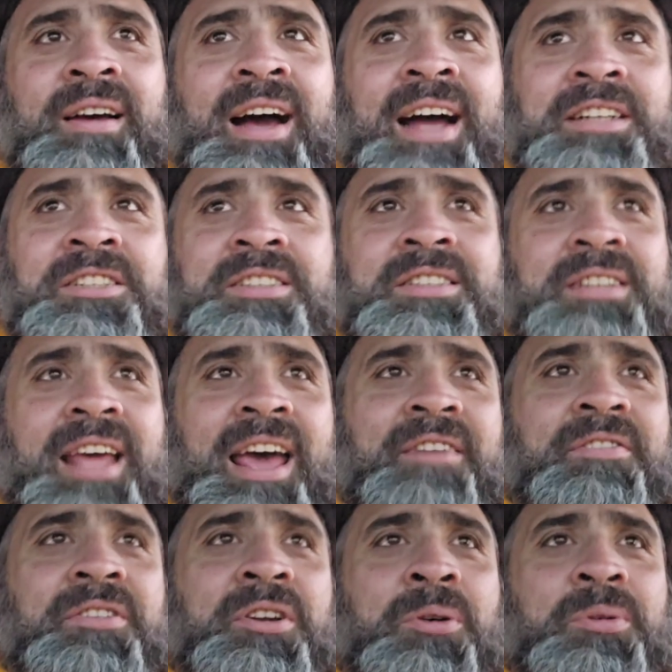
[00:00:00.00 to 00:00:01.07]
I just
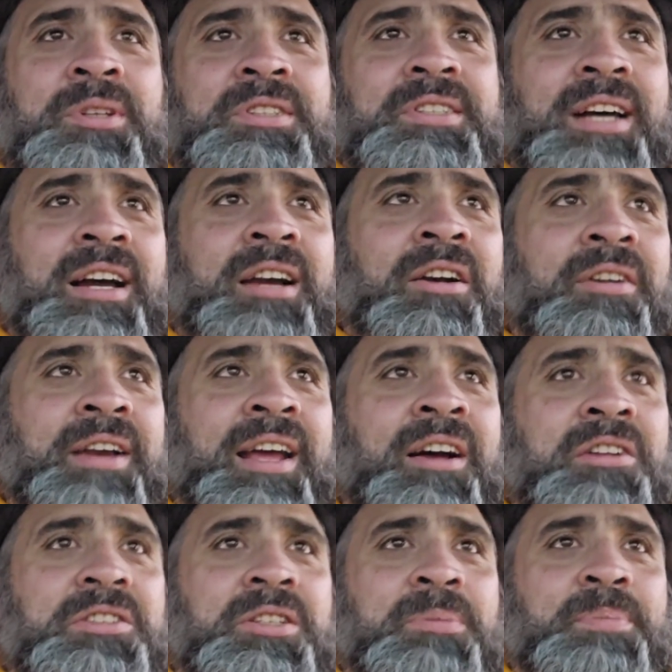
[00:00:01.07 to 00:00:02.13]
have no desire
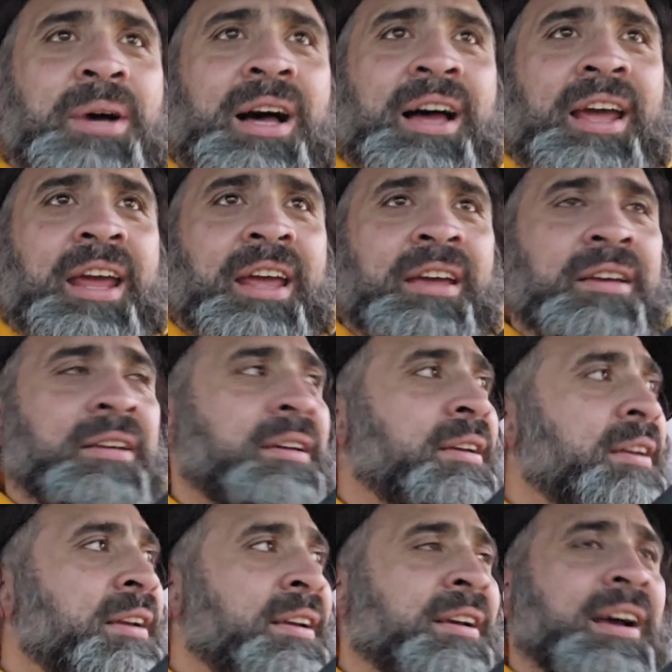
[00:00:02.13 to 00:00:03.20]
now to buy
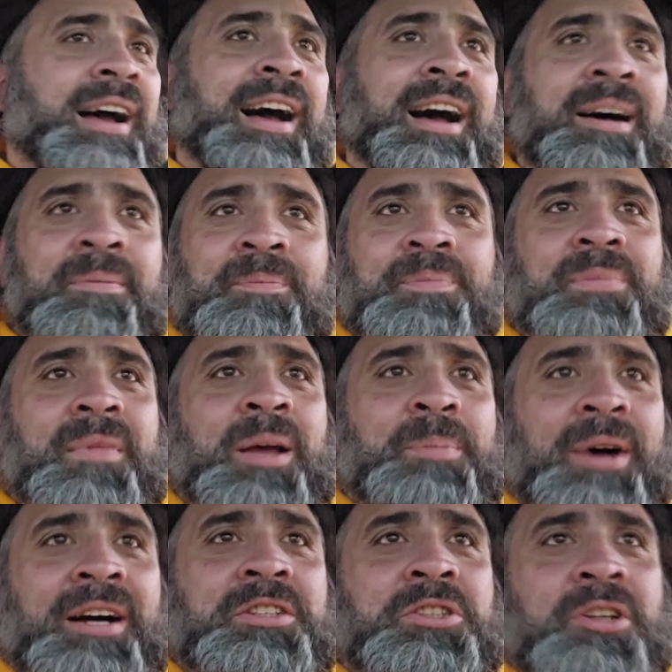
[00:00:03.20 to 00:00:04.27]
a
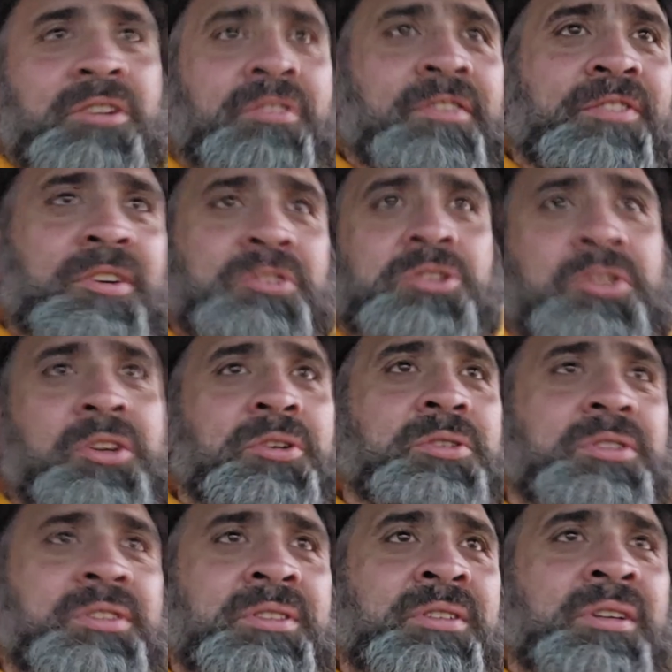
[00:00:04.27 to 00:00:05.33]
box truck for future
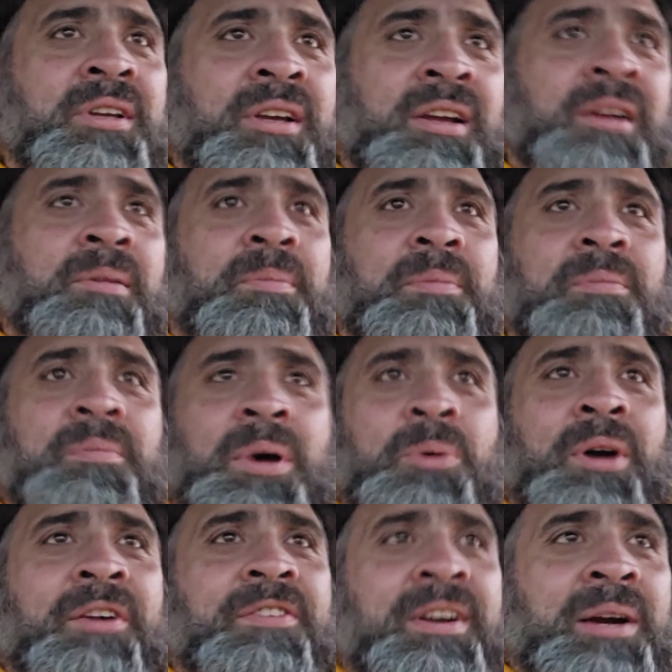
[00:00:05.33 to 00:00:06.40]
use. My
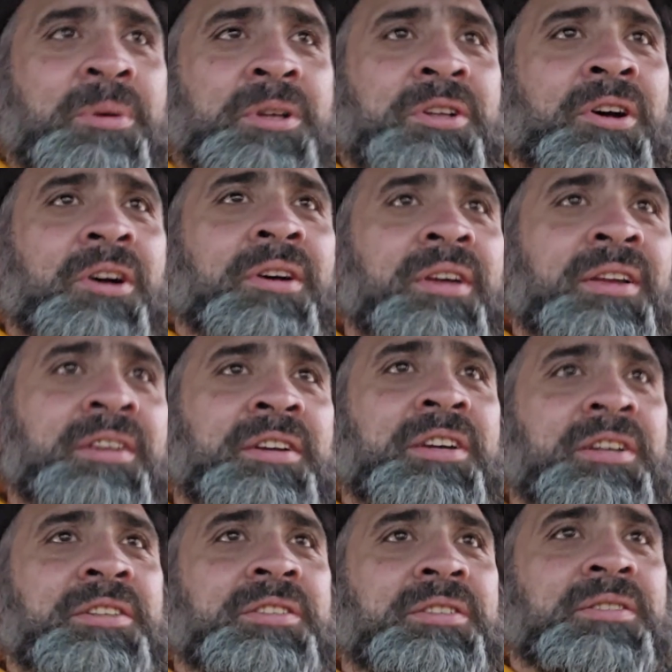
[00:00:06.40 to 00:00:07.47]
wife and I were talking
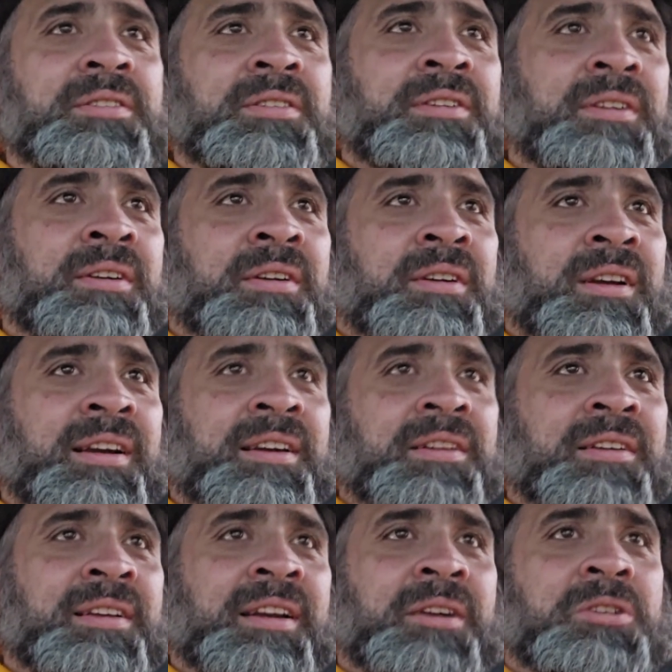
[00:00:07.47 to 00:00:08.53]
because
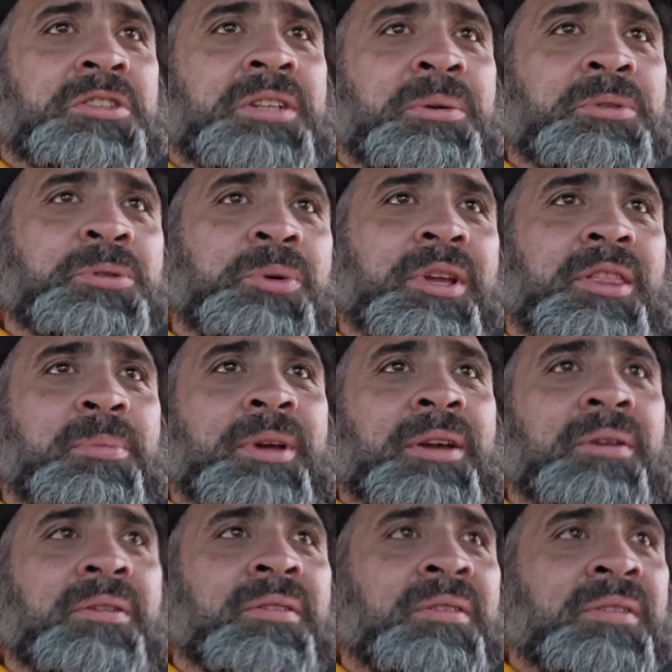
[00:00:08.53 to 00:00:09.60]
she was with
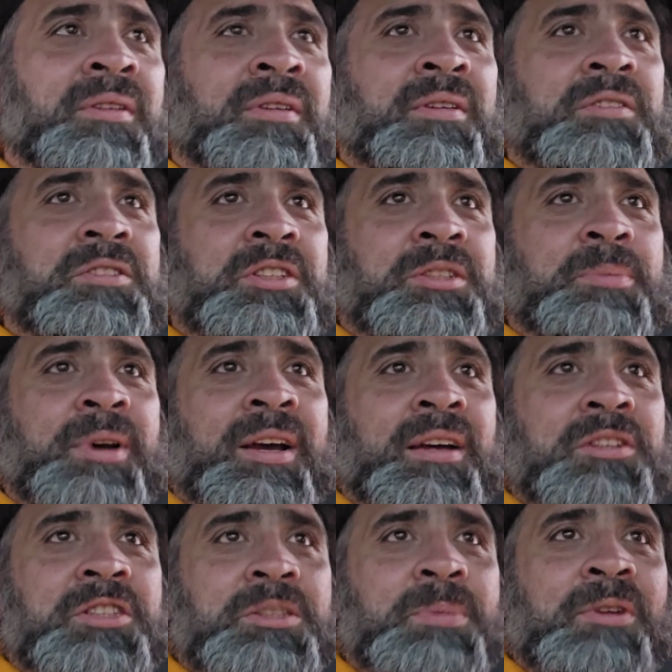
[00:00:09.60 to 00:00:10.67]
me. She's
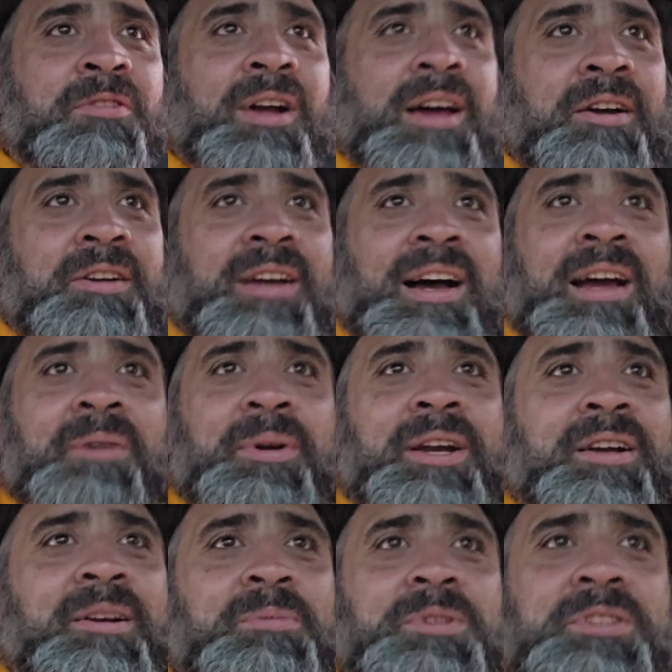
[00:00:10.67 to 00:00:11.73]
my ride or die when
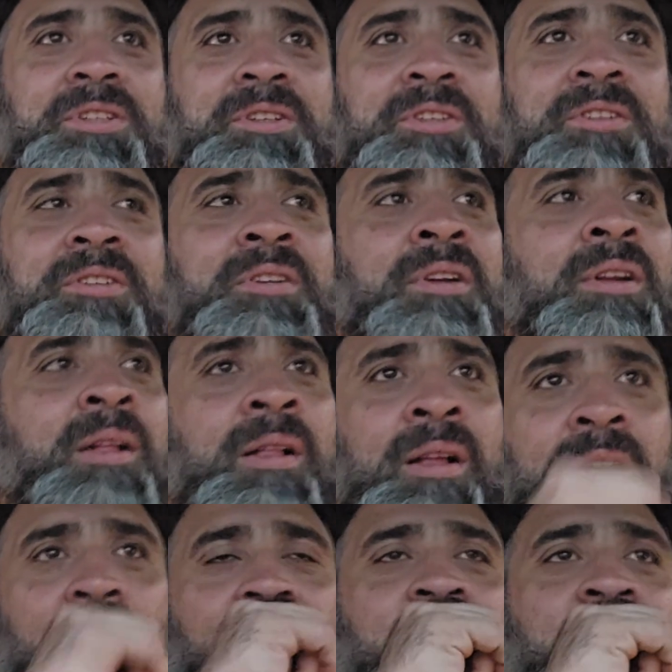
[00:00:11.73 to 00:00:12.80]
it comes to
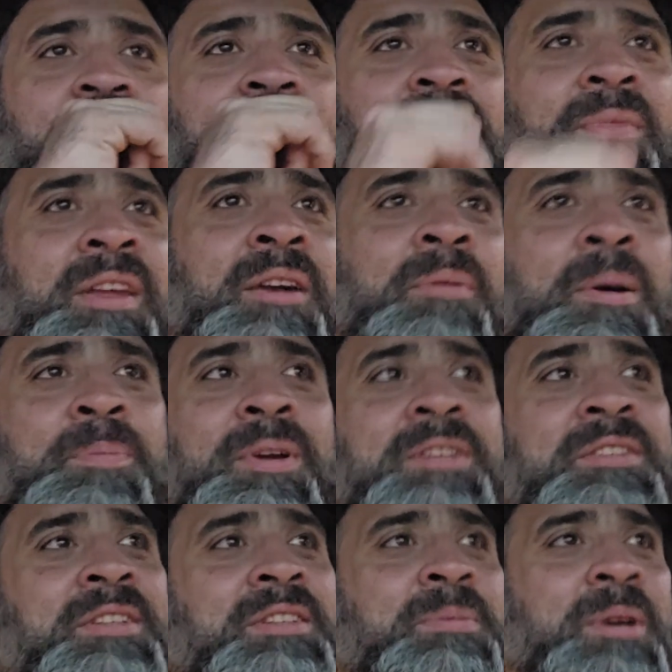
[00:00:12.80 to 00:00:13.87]
my
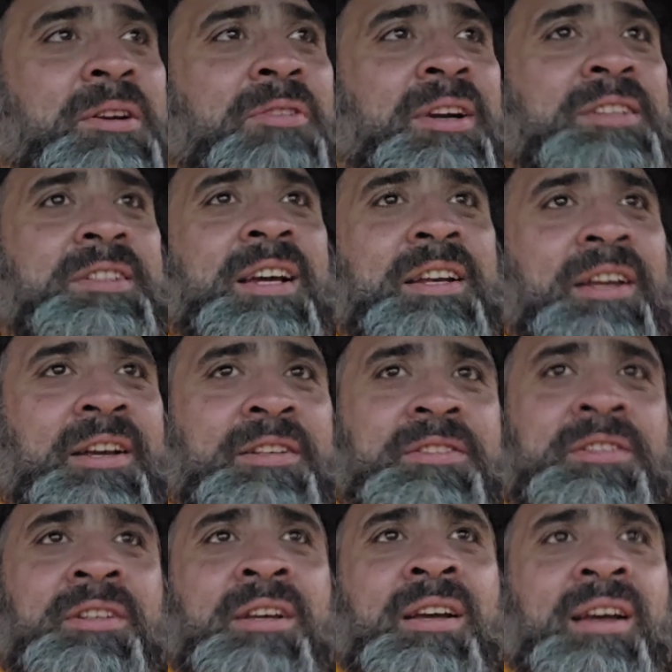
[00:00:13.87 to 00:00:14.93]
business and my crazy
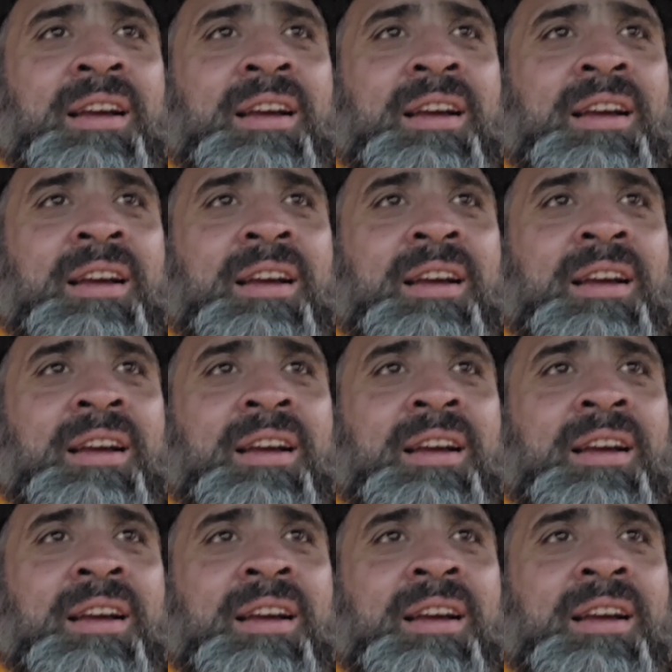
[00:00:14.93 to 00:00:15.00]
ideas.